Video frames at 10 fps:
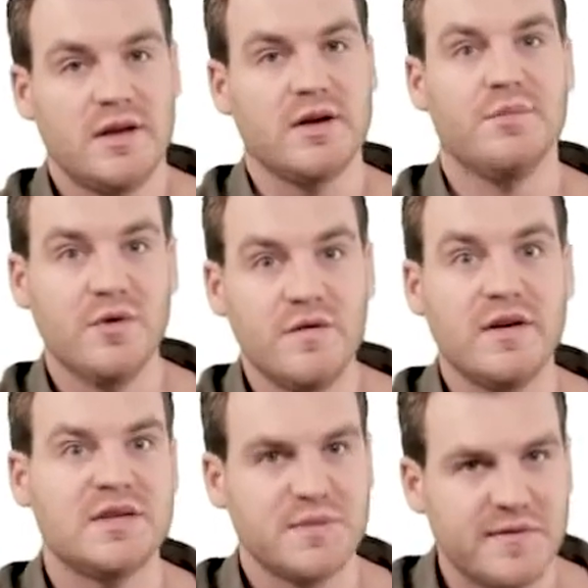that you're
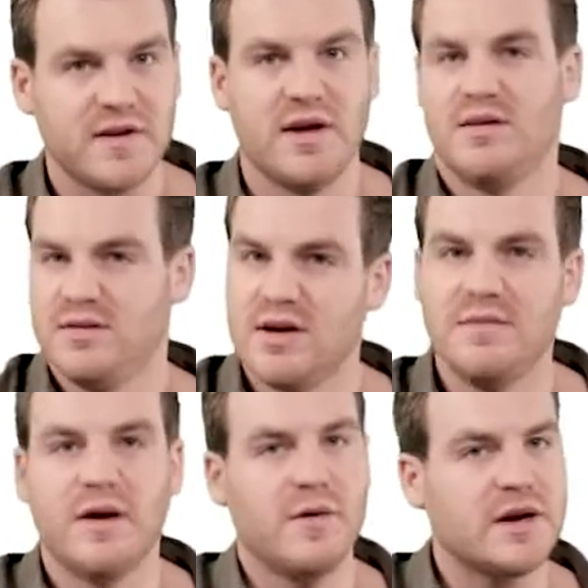moving swiftly. It's
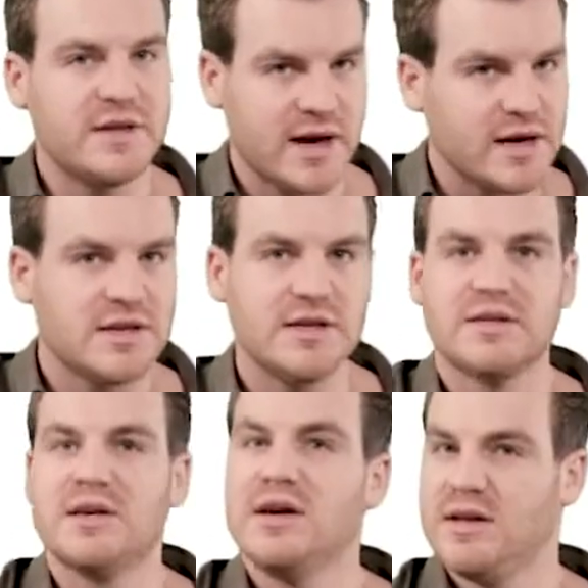gonna be quick
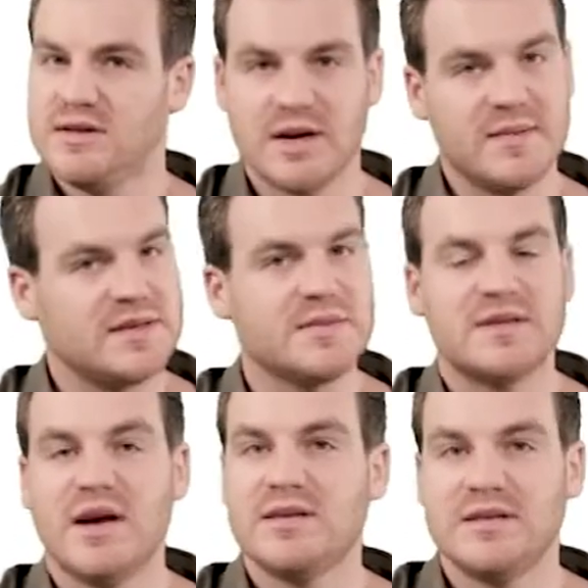changes, there's gonna be some
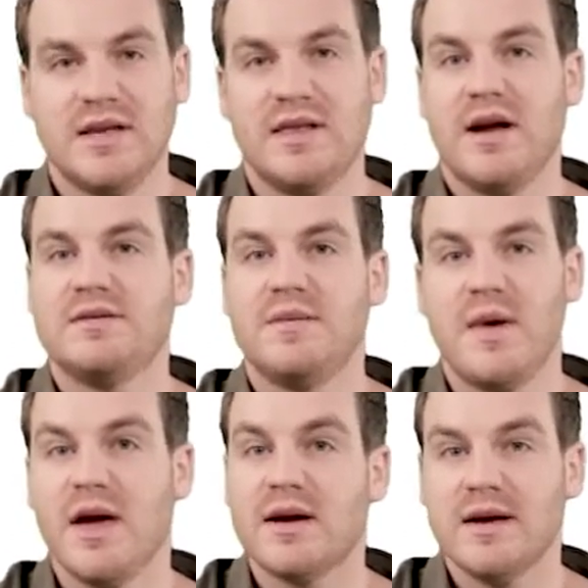susses in there to
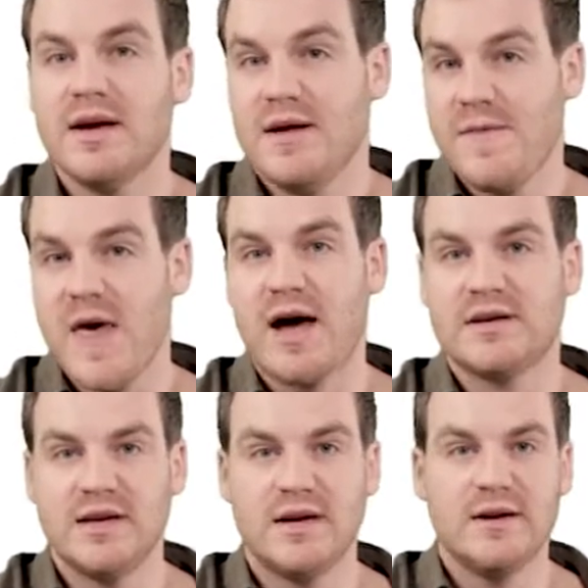make the
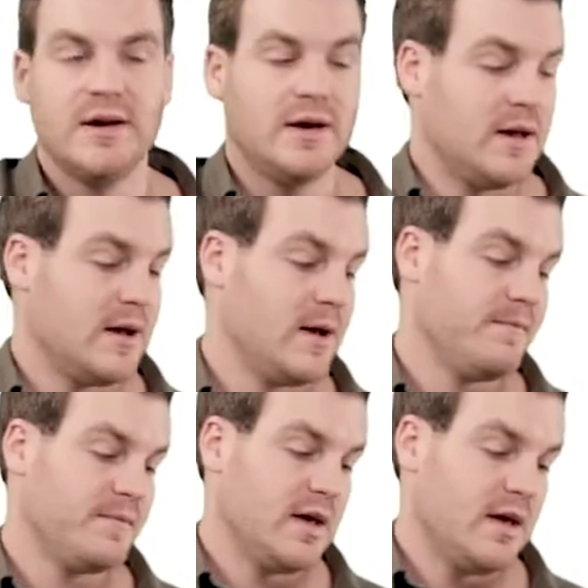accent.
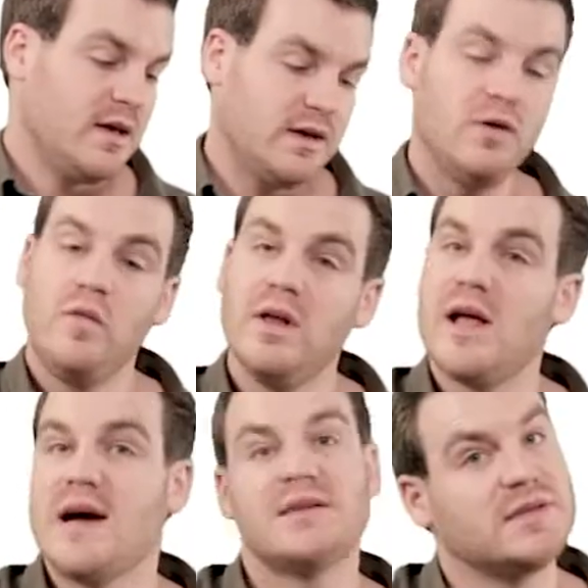Um, you will
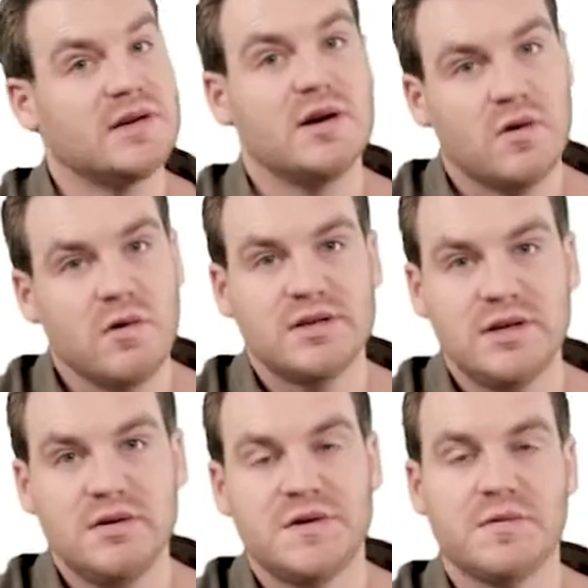accent certain chords
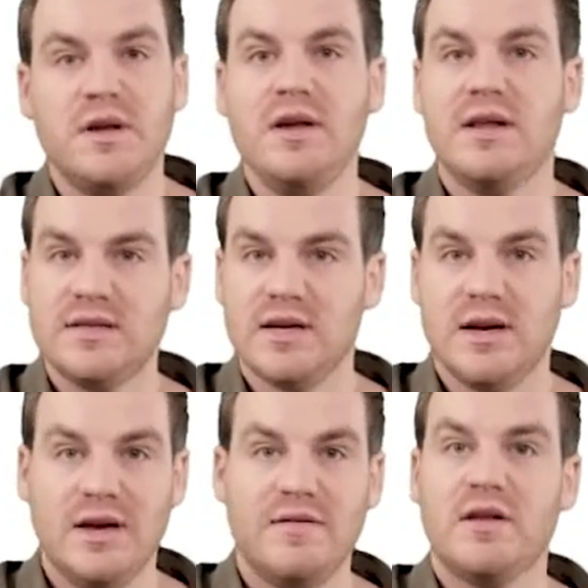too. So really
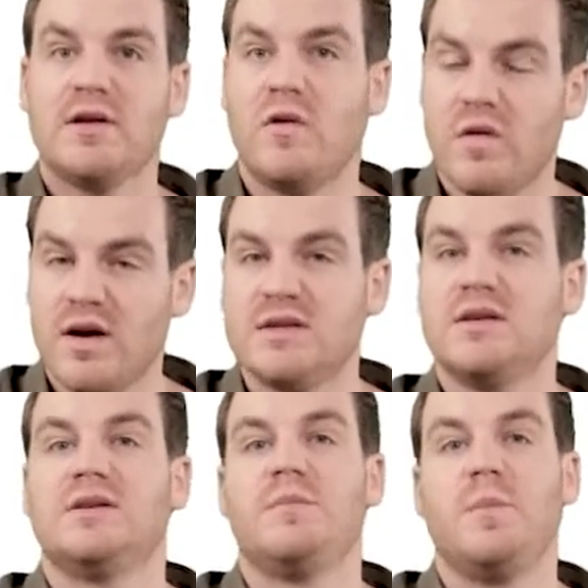listen, even in the chorus,
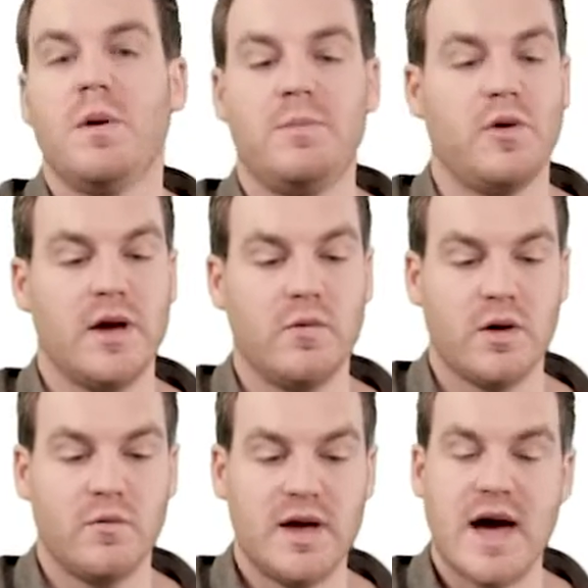there's a, a point
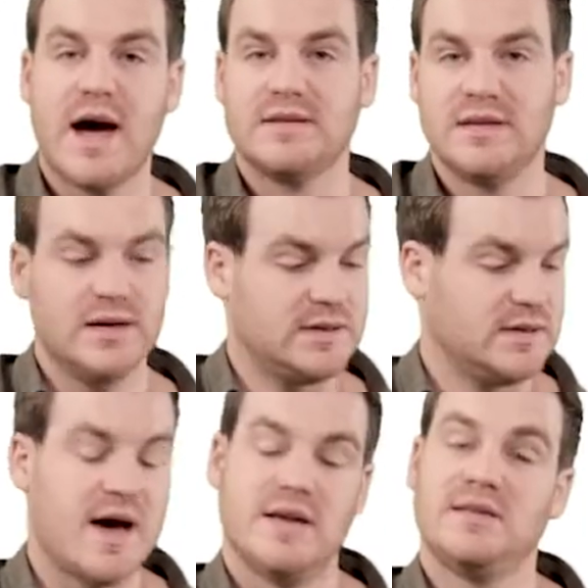where we
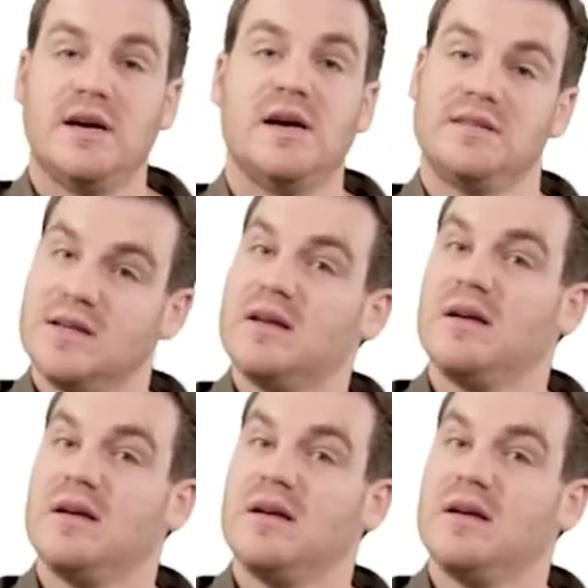accent that sus.